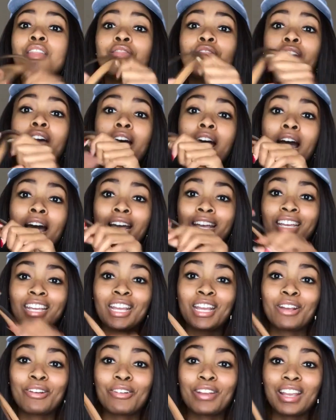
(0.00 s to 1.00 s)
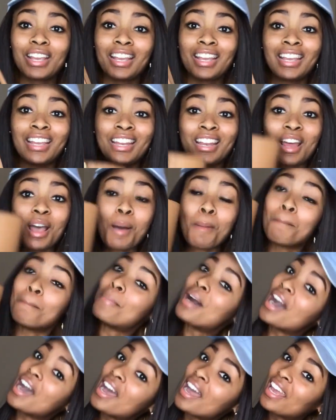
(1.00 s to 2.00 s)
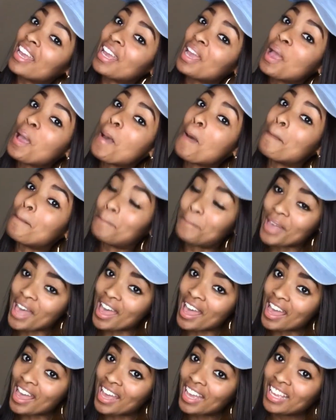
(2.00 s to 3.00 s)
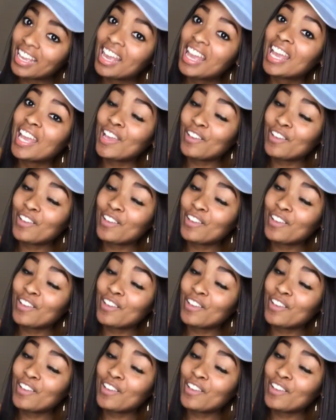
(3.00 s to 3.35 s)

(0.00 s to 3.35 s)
that I carry in my bag.